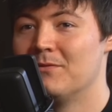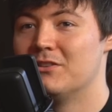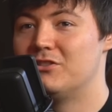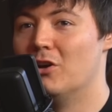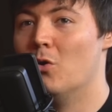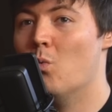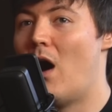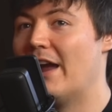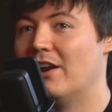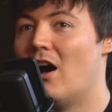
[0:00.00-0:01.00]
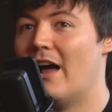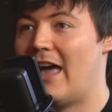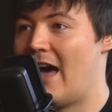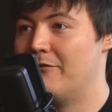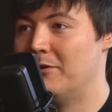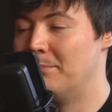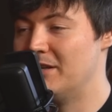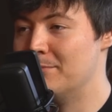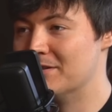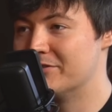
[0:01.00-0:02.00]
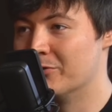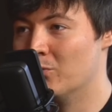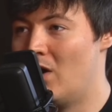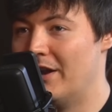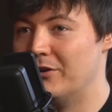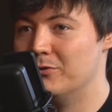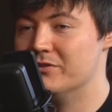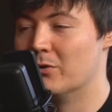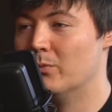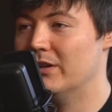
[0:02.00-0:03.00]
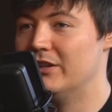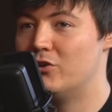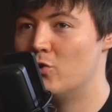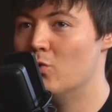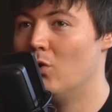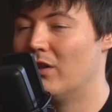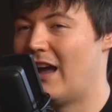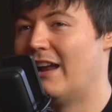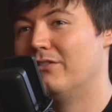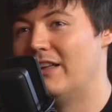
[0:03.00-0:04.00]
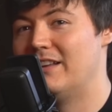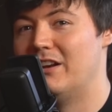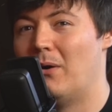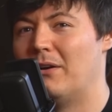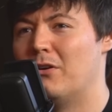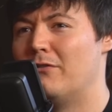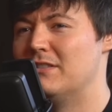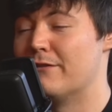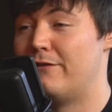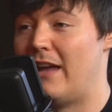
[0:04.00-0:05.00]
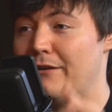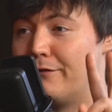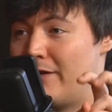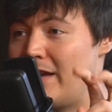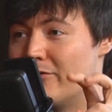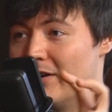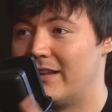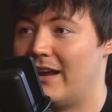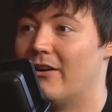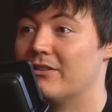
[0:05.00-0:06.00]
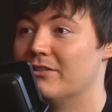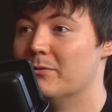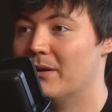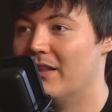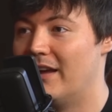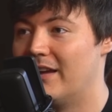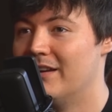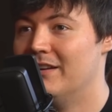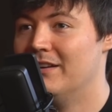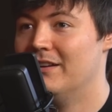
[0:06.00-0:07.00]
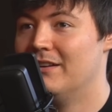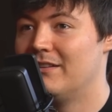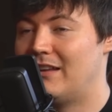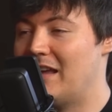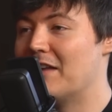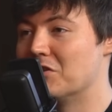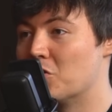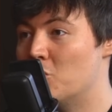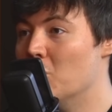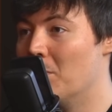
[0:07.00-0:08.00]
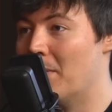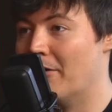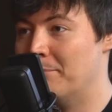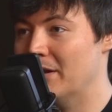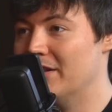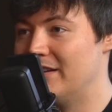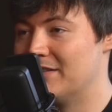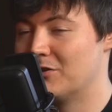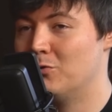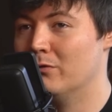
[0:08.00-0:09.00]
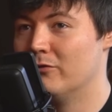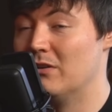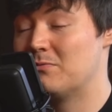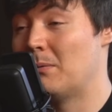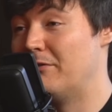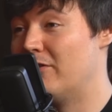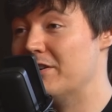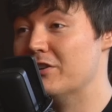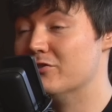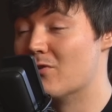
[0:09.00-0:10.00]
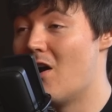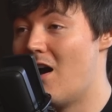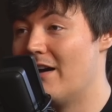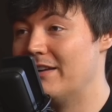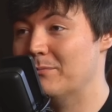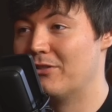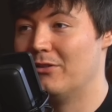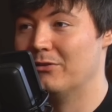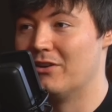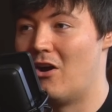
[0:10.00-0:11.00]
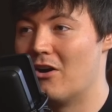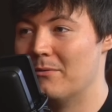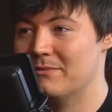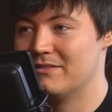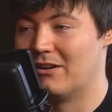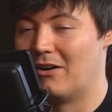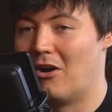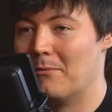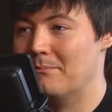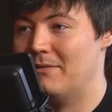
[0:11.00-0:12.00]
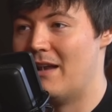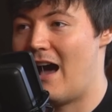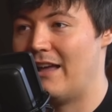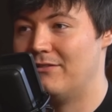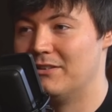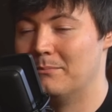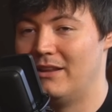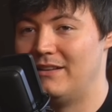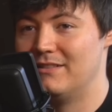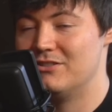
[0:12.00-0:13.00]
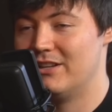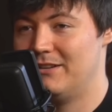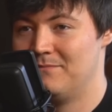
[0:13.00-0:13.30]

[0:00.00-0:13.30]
So why not have it be Mr. One, who's a really cool kind of like, I don't know if he's a fan favorite character, but like he has a cool ability, has a cool fruit. It's probably fun to draw him with all those arm knives and blades and shit.